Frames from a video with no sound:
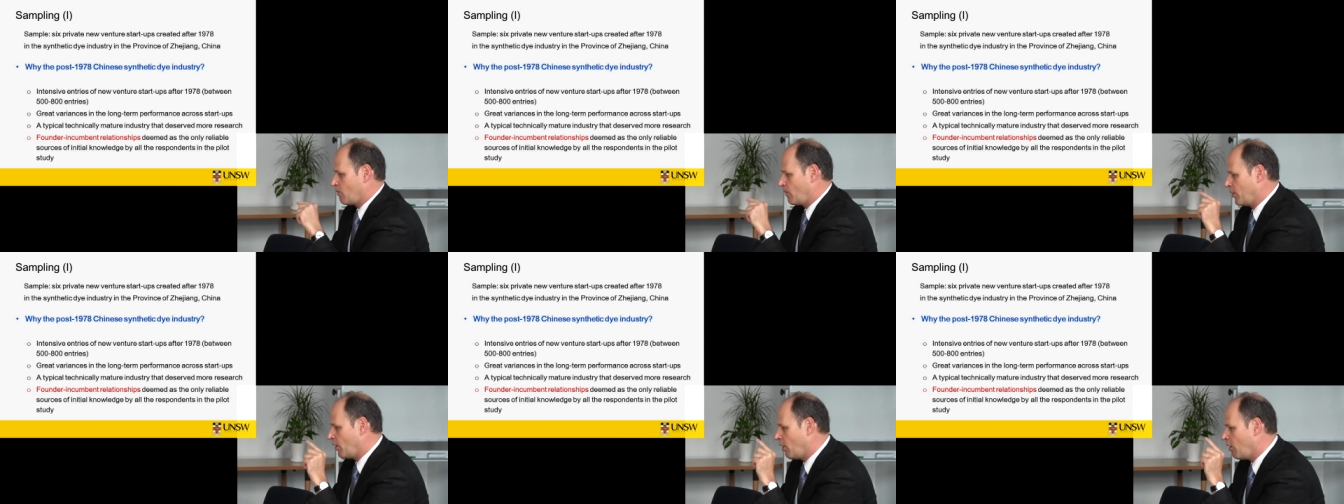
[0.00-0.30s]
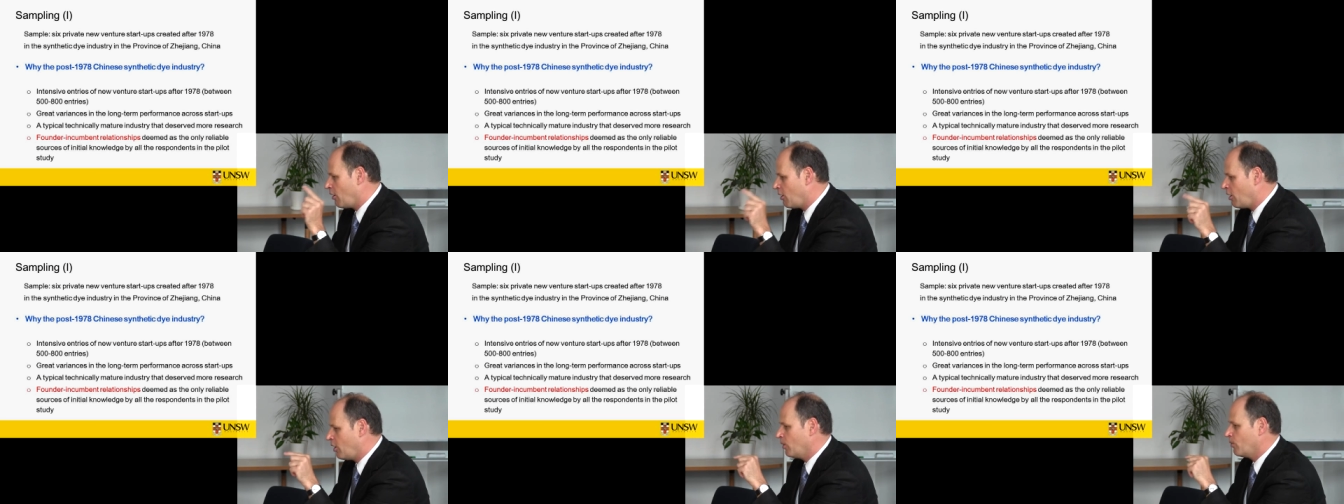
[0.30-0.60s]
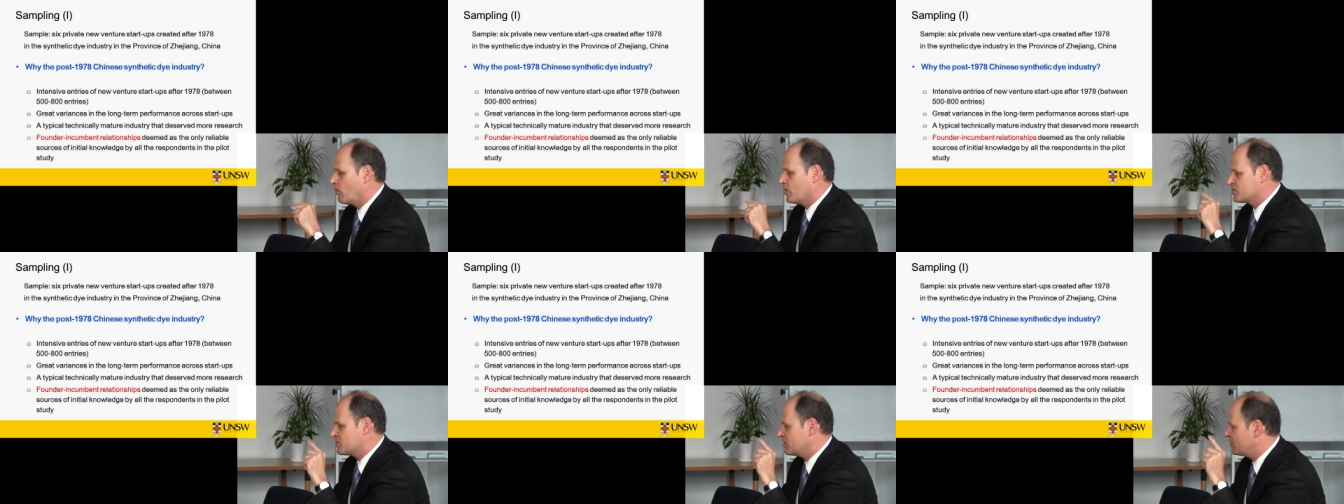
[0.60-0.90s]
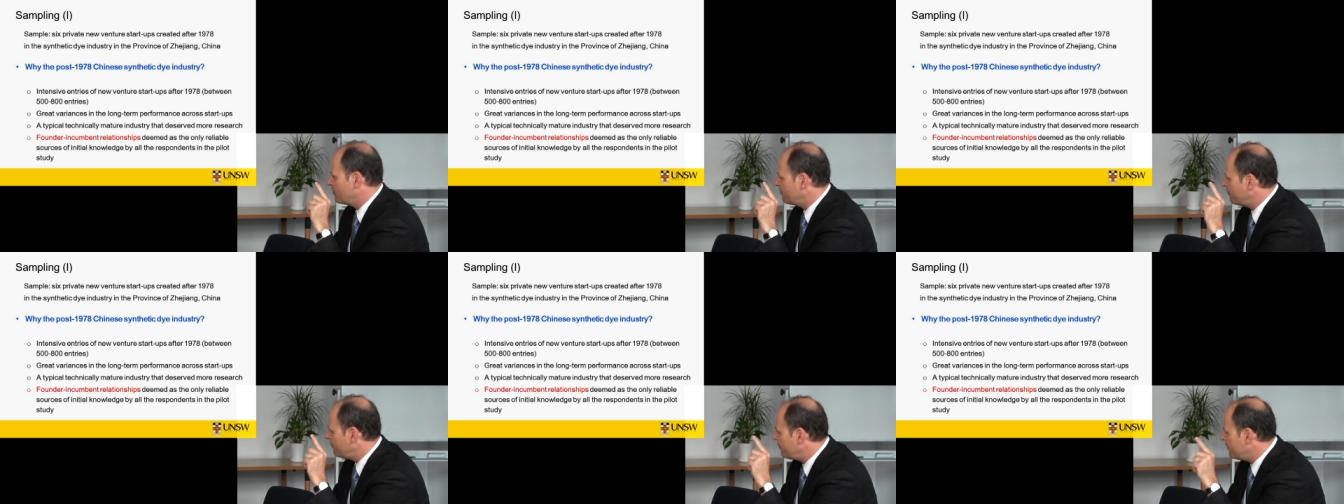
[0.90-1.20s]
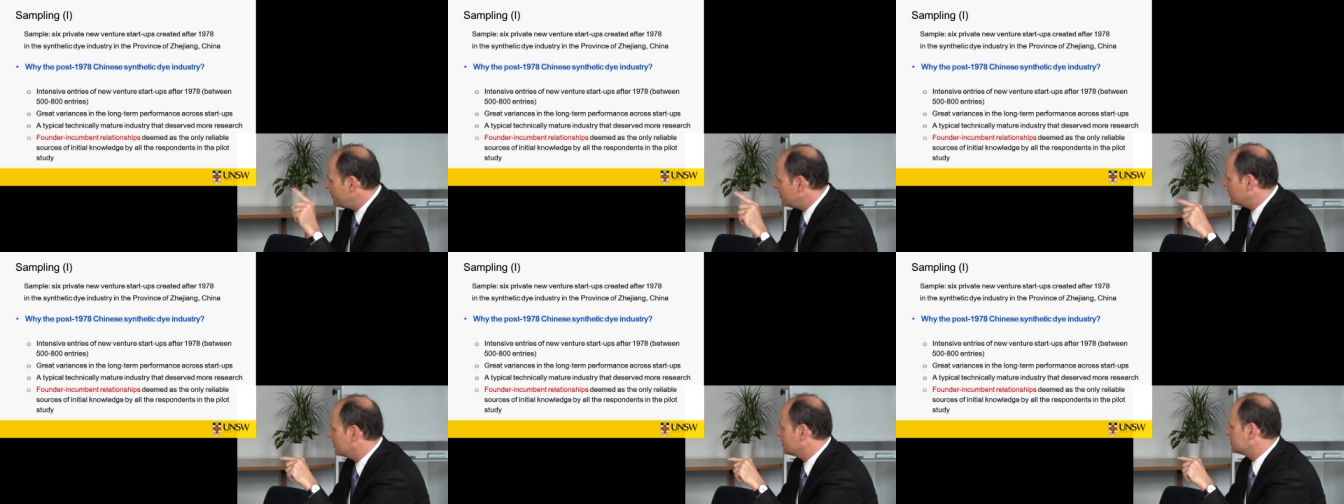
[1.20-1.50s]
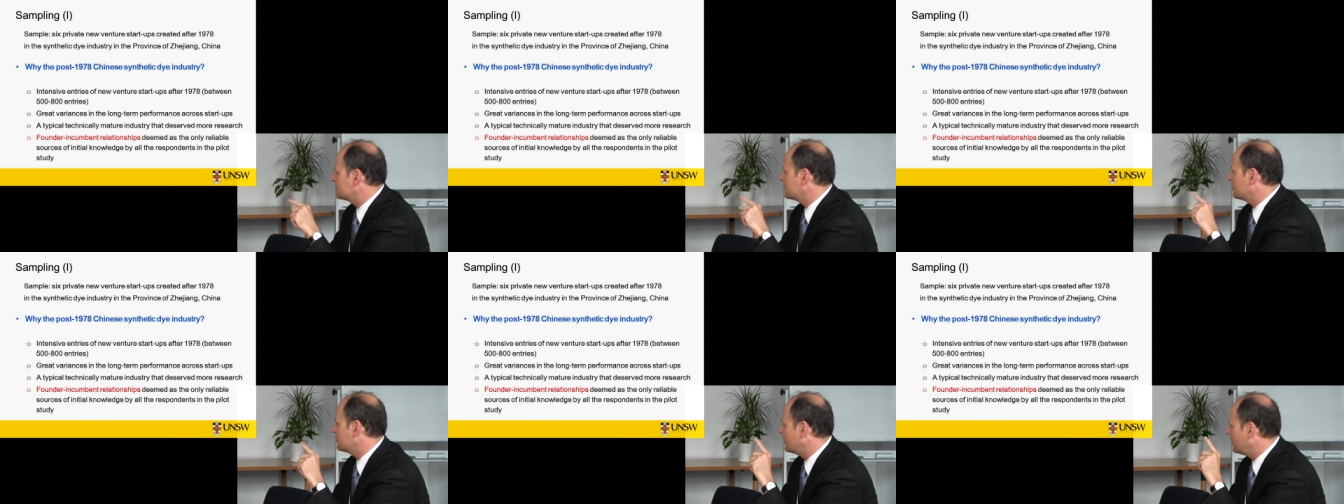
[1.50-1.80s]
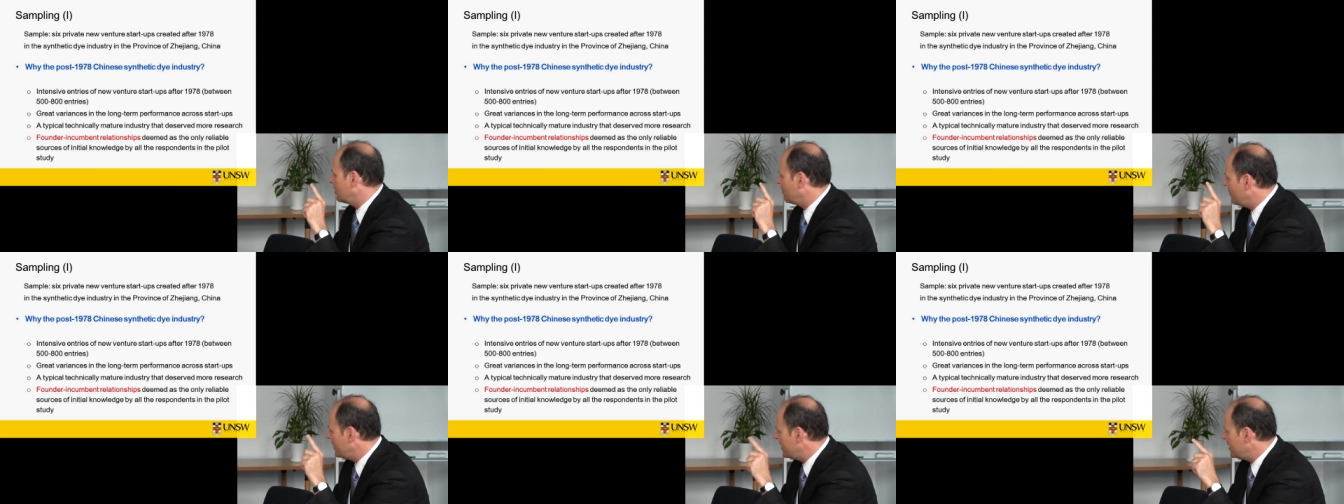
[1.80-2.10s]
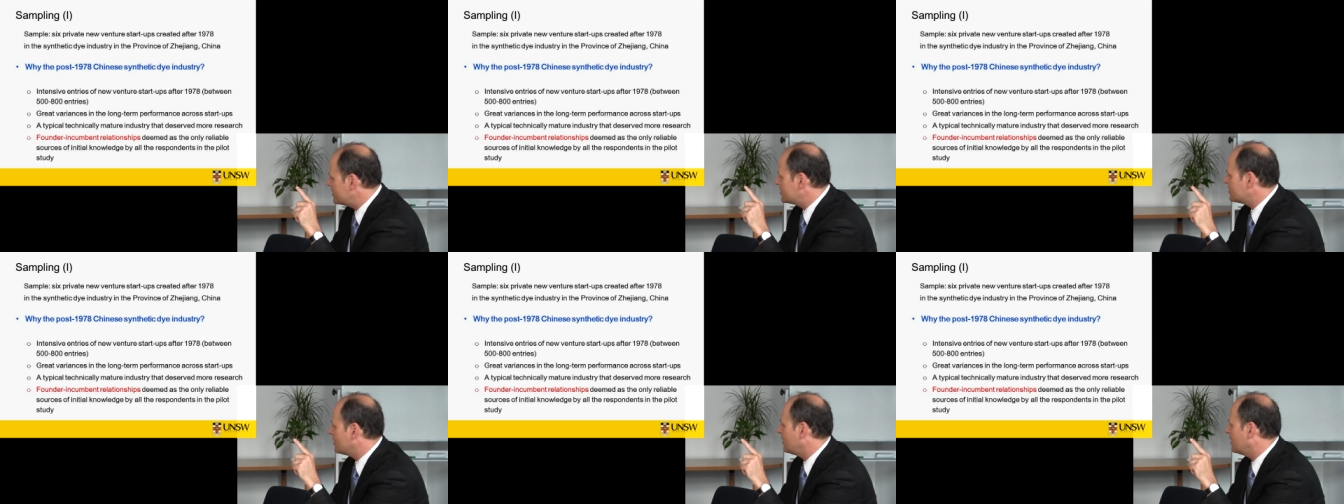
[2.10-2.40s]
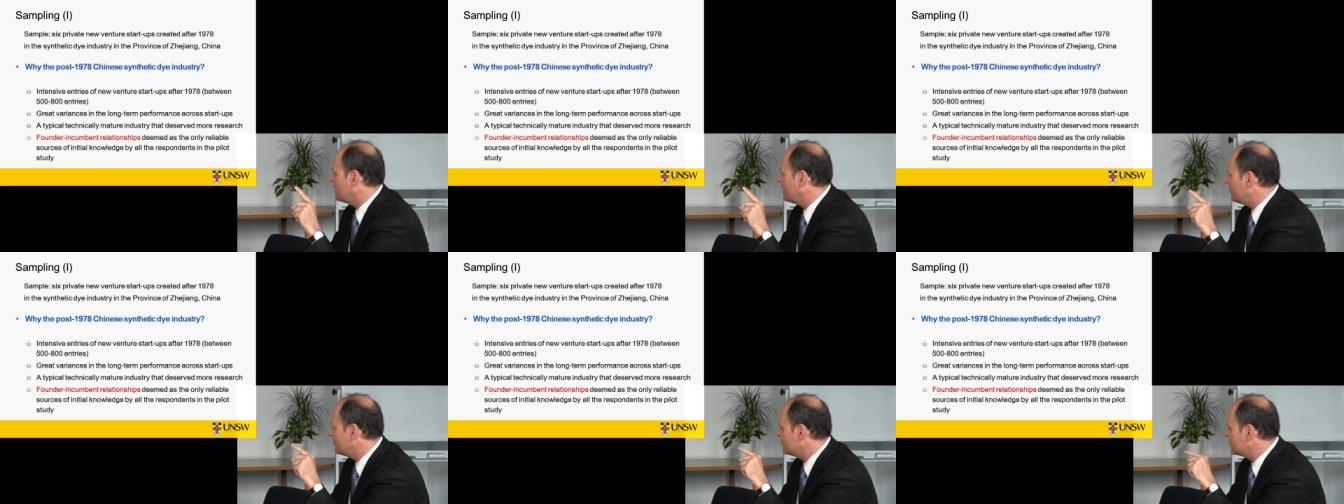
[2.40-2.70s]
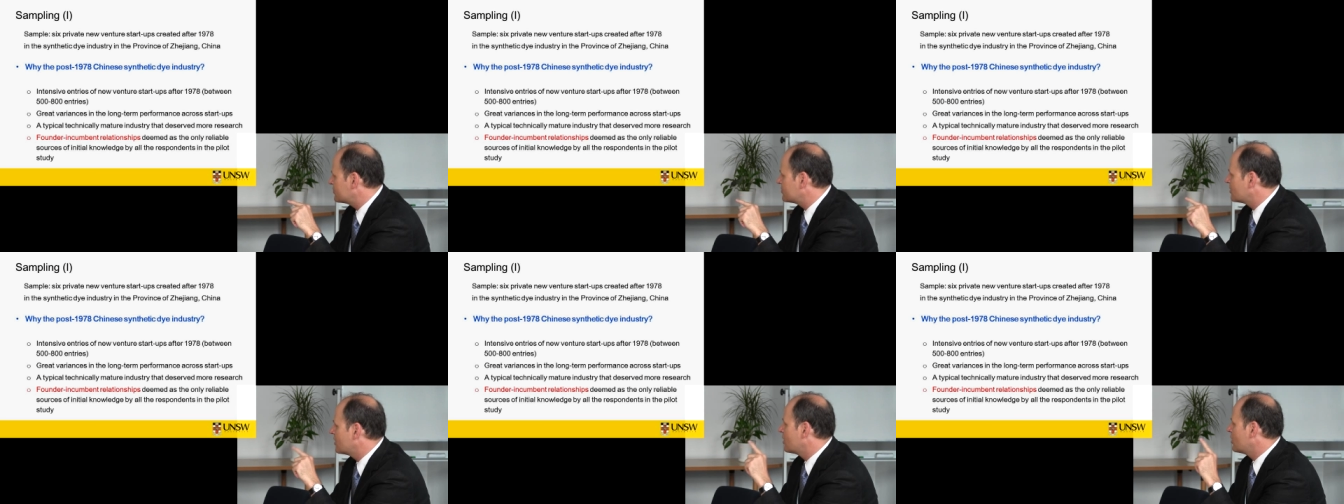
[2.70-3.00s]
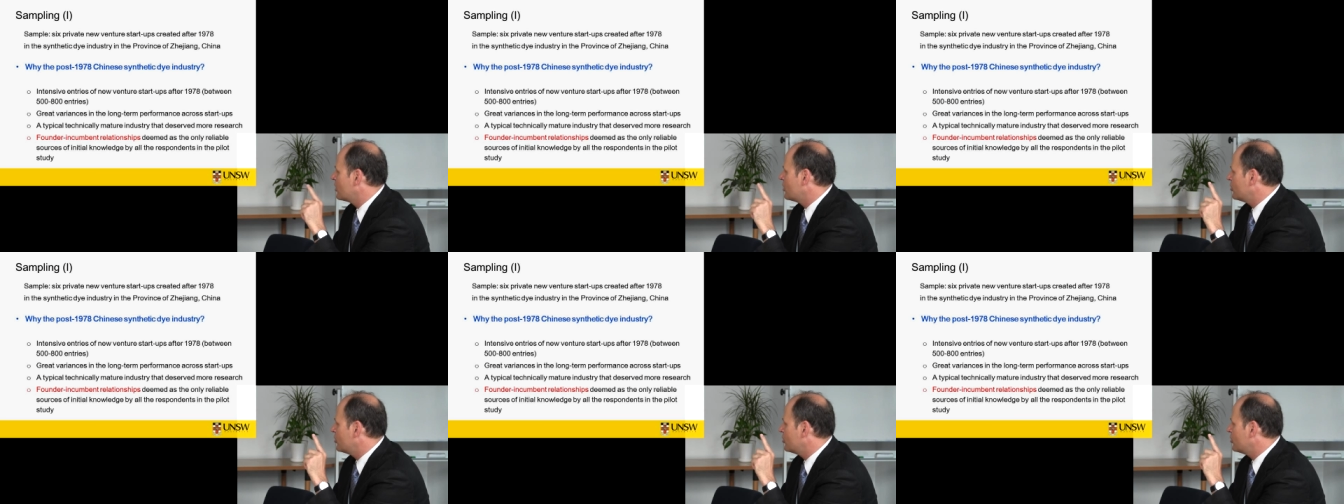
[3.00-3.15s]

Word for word: When Hong was in the field many times,